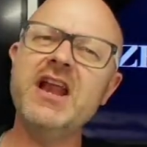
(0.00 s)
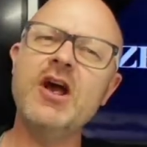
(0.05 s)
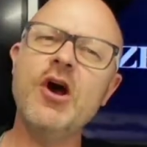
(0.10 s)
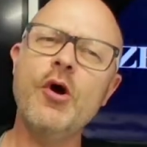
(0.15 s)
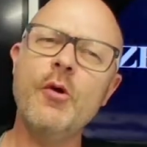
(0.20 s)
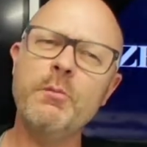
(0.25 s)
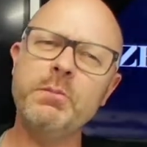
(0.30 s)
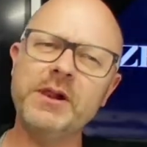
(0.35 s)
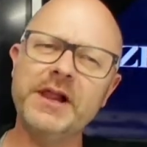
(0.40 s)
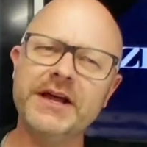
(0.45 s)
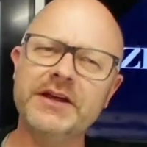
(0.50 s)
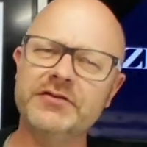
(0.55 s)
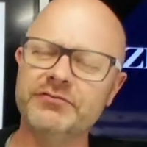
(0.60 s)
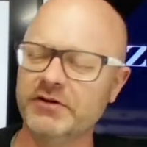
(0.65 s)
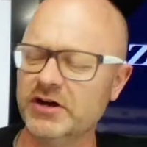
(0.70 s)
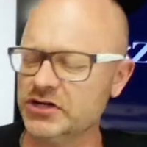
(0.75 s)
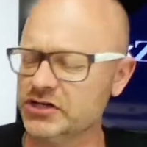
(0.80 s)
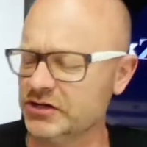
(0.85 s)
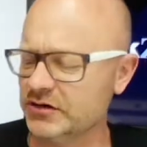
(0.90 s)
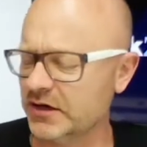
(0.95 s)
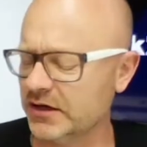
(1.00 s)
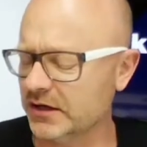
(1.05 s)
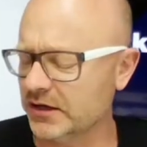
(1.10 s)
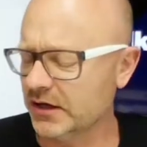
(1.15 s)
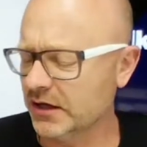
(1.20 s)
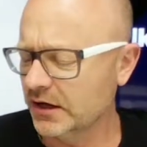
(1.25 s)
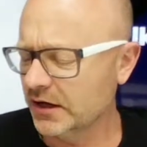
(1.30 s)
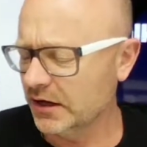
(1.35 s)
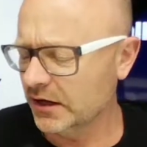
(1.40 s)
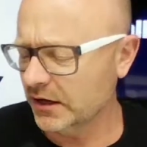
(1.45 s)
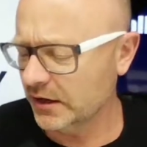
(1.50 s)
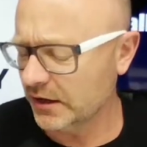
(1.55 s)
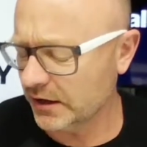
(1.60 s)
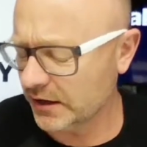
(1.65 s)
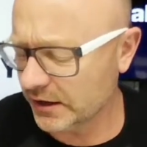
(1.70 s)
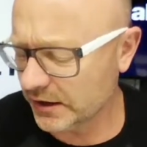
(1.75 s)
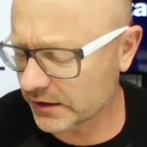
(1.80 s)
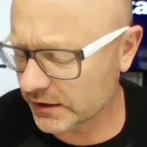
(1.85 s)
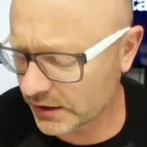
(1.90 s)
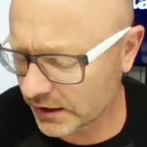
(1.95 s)
old place, Russia.
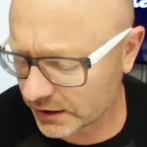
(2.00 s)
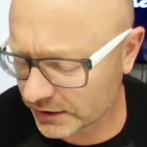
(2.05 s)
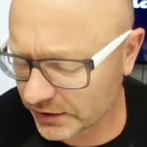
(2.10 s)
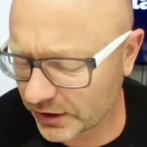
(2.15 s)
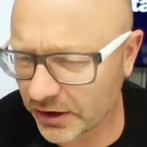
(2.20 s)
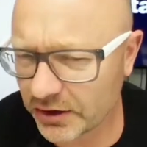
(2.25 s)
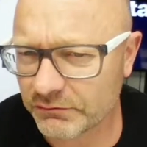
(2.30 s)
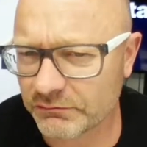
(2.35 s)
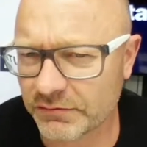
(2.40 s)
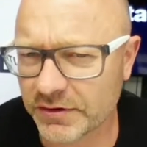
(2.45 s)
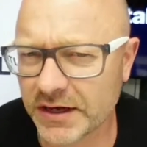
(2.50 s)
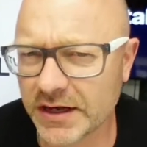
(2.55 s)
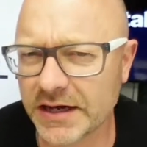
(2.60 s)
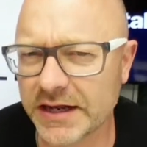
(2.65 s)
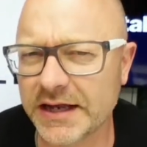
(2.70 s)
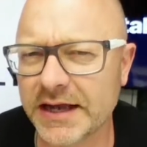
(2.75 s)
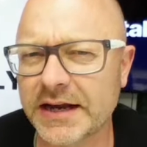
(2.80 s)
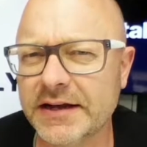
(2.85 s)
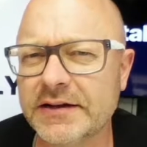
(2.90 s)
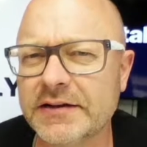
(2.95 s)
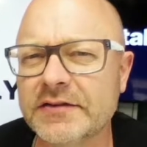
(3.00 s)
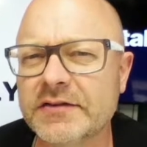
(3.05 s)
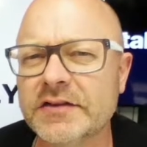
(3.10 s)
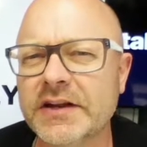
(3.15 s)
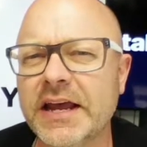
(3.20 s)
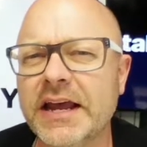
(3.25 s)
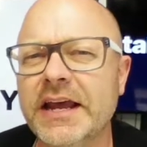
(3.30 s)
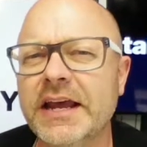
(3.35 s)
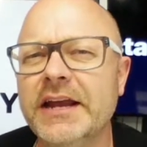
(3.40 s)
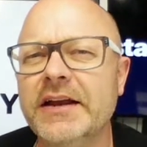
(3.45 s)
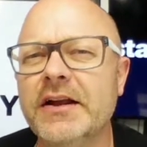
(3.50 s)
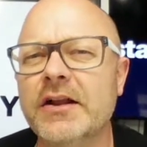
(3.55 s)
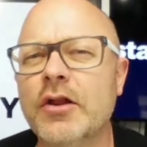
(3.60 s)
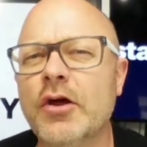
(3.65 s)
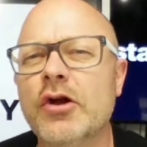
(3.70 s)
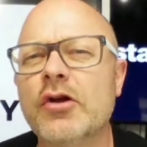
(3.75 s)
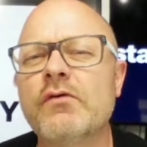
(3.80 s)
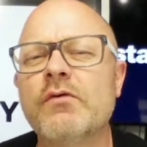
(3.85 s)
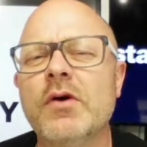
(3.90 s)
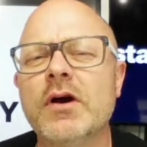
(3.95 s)
I don't really understand a
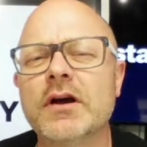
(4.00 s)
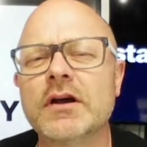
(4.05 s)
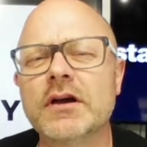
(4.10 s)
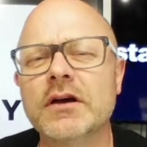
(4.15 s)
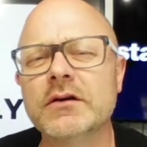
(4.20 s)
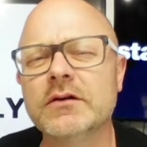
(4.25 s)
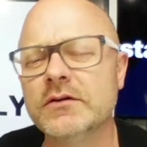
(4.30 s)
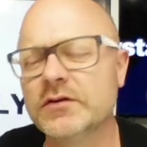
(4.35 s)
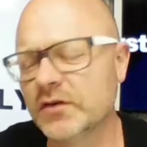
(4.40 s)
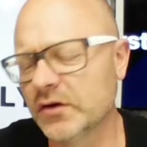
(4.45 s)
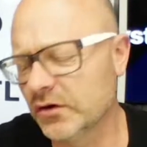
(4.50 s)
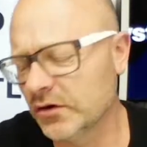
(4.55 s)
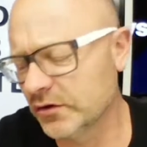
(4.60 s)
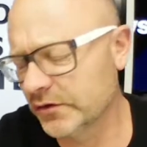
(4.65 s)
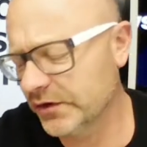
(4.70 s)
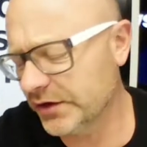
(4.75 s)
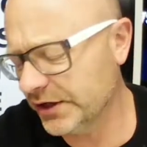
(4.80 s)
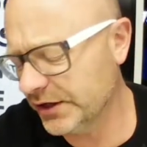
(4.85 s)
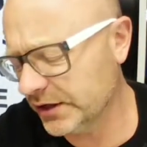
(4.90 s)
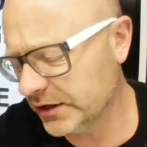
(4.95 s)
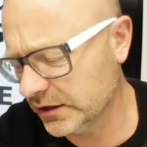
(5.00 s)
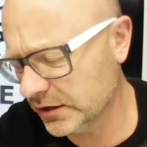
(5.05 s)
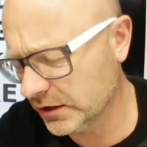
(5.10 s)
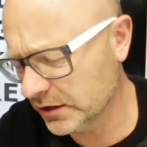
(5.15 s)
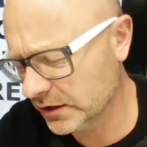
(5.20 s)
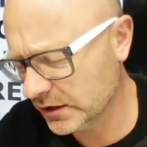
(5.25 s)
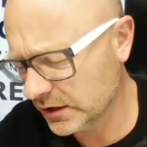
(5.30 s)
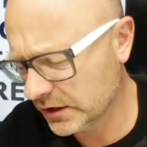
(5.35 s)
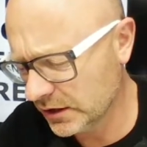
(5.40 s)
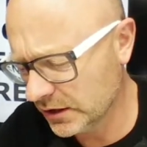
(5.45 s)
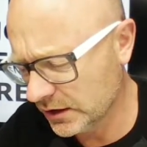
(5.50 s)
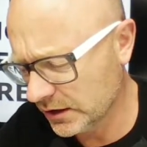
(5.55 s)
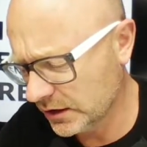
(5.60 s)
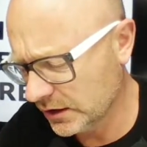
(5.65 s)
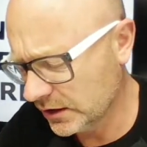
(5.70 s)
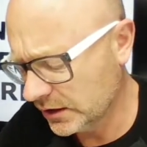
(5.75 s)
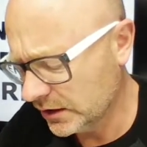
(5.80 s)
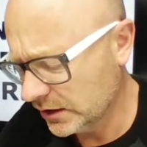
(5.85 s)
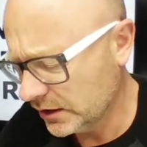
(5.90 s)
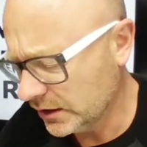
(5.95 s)
lot of what goes on there.
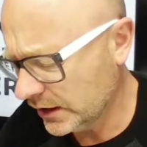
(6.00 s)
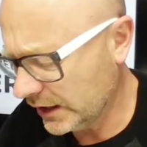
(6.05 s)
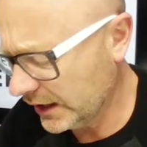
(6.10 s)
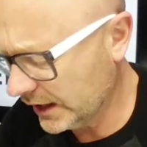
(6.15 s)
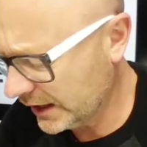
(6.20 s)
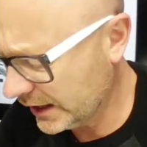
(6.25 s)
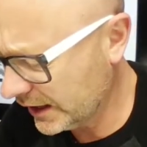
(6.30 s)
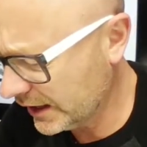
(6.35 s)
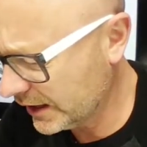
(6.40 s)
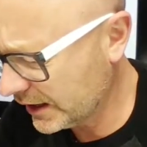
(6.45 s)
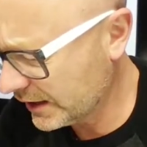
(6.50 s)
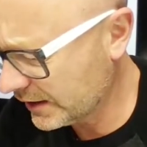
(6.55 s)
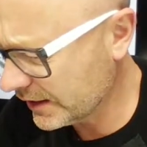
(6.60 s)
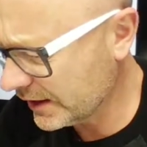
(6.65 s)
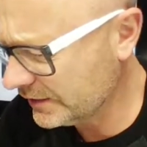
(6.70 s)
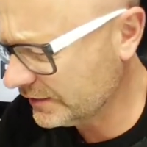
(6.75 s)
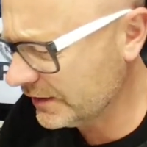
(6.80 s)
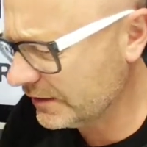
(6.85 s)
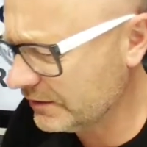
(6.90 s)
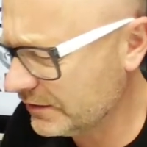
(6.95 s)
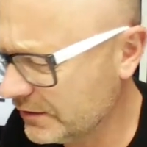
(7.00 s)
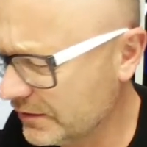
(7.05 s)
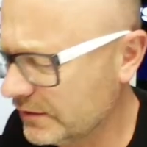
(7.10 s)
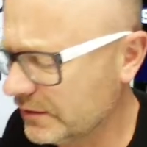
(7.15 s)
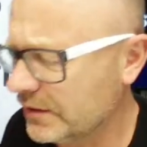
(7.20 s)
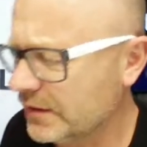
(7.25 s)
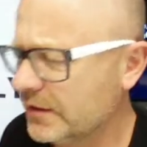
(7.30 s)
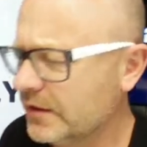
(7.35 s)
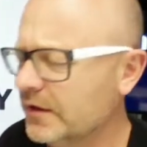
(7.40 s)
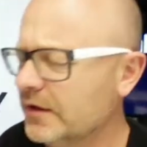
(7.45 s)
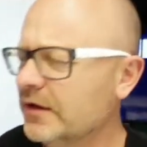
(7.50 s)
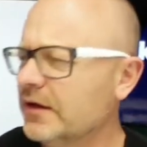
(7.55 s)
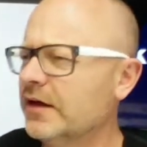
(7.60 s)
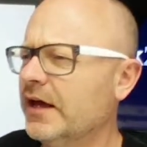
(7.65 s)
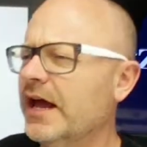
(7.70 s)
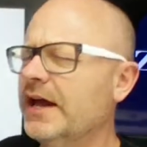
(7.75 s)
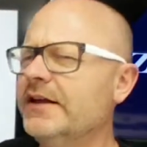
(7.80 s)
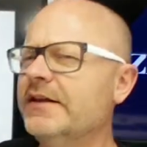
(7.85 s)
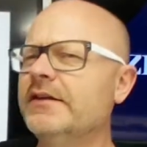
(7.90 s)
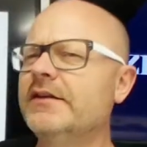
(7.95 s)
They seem to
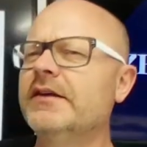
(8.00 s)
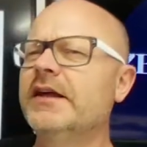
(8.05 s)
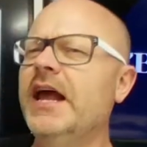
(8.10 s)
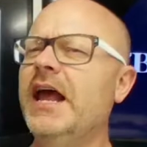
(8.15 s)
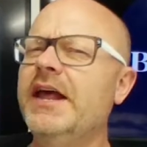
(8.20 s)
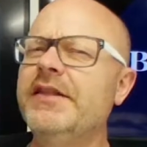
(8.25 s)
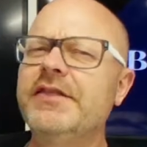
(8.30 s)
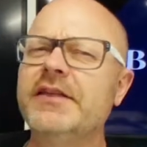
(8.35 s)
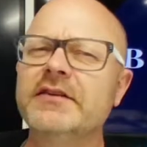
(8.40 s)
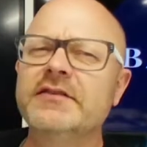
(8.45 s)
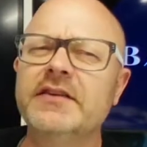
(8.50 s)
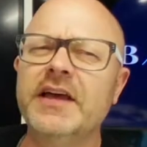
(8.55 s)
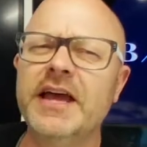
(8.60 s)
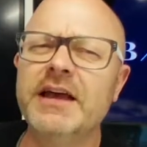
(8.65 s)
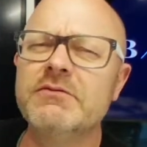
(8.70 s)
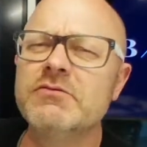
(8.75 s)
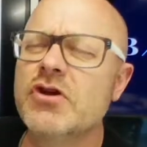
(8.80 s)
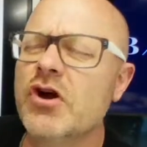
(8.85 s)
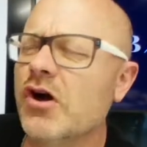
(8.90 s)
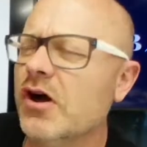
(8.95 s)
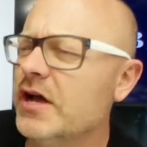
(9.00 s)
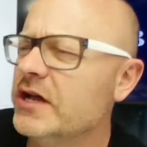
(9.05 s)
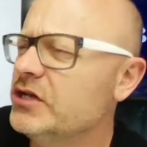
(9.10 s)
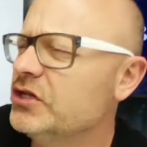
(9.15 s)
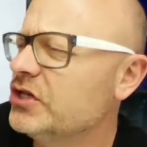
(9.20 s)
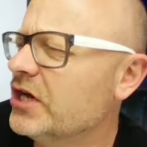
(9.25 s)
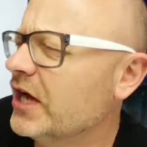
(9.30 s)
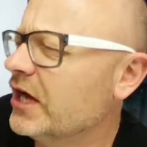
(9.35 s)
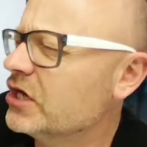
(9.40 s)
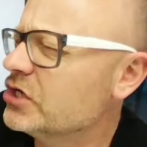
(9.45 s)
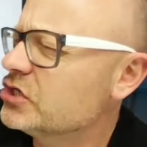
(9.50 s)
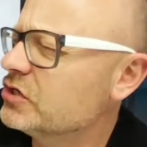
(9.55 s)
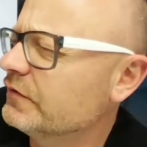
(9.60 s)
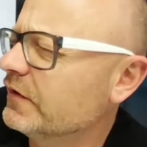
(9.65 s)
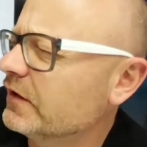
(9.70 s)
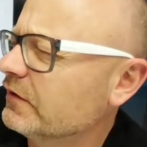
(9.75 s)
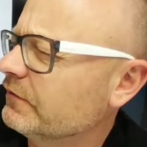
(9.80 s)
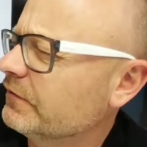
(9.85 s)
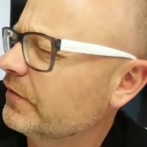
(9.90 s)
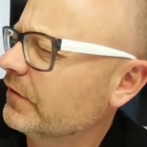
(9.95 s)
had the same guy in charge of
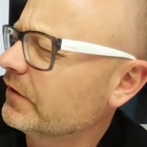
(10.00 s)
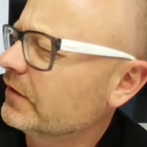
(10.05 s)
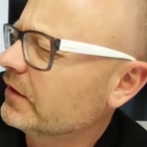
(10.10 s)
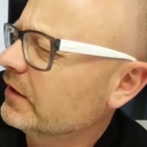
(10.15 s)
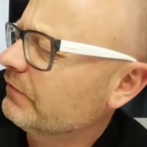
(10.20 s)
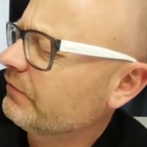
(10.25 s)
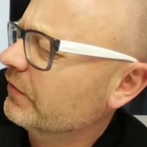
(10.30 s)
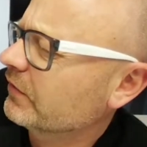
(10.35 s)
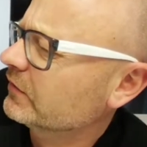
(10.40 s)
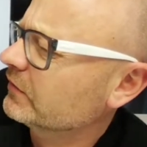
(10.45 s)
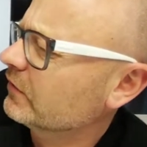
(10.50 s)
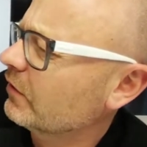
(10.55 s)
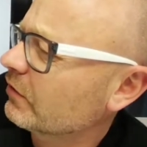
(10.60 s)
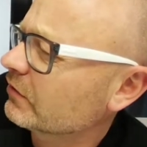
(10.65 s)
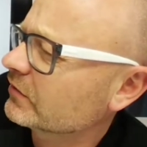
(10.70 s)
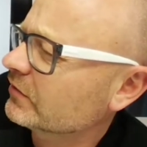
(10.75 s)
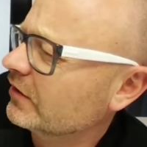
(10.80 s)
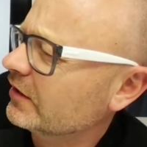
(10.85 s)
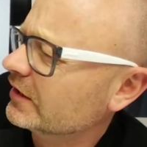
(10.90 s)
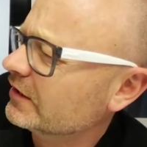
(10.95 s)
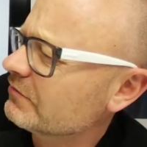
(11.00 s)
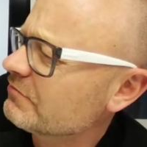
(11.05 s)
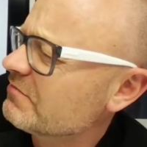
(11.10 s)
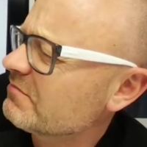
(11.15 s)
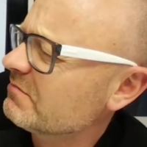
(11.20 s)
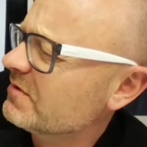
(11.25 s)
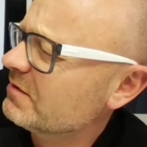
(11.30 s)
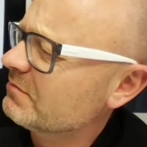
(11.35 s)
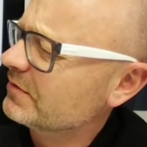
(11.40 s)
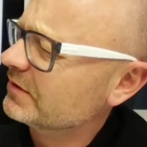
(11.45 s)
it for as long as I can remember,